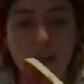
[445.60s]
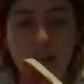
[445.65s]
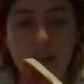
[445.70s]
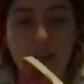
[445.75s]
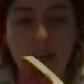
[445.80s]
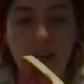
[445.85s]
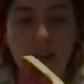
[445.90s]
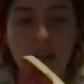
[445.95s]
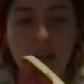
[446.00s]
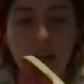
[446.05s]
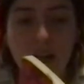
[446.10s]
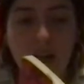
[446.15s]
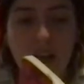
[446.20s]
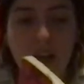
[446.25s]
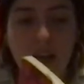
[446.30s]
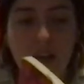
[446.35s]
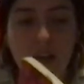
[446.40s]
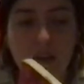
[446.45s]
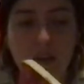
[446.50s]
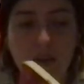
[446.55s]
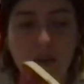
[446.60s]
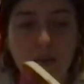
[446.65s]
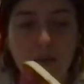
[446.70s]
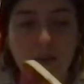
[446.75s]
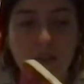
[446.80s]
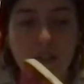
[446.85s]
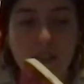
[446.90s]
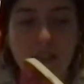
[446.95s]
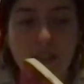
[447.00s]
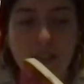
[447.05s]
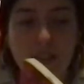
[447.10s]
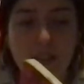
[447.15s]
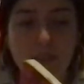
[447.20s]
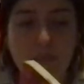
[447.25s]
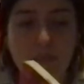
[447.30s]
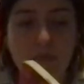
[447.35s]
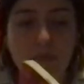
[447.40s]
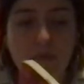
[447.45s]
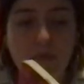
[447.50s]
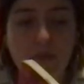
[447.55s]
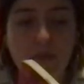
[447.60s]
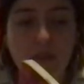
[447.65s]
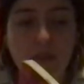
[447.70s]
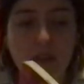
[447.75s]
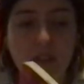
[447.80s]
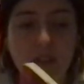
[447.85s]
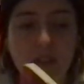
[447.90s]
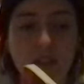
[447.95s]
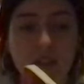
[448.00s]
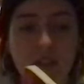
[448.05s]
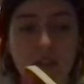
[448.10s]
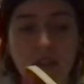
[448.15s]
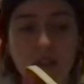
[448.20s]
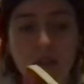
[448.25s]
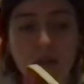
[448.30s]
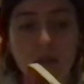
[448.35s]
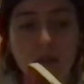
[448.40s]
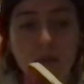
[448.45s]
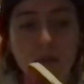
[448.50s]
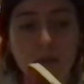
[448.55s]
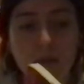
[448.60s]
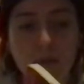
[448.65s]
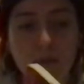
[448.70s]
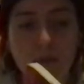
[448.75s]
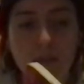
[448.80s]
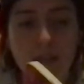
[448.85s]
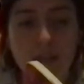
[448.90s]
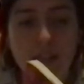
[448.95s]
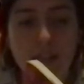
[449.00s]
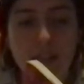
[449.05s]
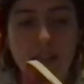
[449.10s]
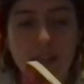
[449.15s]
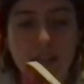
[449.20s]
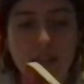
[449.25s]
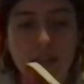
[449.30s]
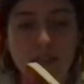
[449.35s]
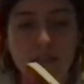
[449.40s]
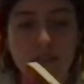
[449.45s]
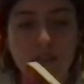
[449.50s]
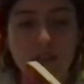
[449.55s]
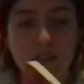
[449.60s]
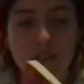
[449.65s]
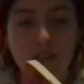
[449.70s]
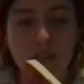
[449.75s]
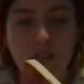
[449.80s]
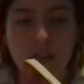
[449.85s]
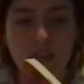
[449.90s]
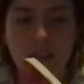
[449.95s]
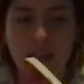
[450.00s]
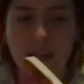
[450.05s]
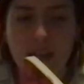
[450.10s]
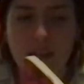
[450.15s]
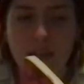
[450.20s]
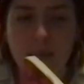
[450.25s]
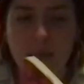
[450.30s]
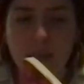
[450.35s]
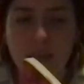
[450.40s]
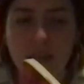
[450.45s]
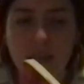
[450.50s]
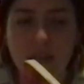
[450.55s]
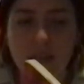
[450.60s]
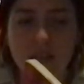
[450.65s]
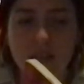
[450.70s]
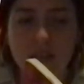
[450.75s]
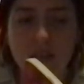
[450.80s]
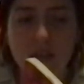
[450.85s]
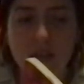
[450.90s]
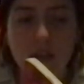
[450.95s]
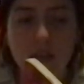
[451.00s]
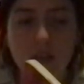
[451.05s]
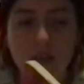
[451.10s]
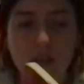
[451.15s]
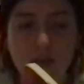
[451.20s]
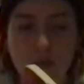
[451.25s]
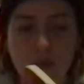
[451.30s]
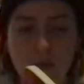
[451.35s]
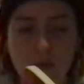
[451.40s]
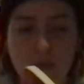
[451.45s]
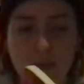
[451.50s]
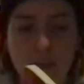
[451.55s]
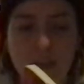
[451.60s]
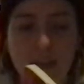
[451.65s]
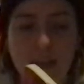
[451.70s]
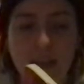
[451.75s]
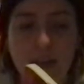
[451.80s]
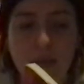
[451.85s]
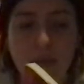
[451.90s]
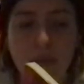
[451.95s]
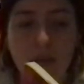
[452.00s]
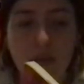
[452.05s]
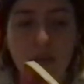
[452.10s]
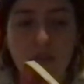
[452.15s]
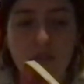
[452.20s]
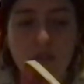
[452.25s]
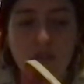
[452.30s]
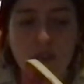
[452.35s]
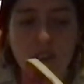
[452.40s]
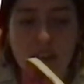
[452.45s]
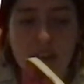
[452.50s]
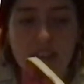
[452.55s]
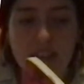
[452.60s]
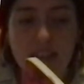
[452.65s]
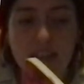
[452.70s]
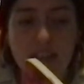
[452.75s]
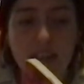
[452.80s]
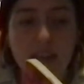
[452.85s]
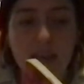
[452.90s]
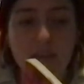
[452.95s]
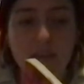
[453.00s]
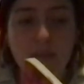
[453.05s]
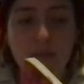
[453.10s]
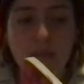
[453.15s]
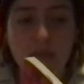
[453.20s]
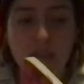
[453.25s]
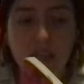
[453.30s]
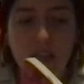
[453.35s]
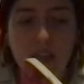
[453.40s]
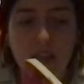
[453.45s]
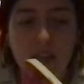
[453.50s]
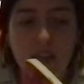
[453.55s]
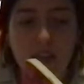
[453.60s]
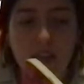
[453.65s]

down an aisle with a dim fluorescent hue by the tinned fish and canned beans, strip lighting above, cracked tiles beneath,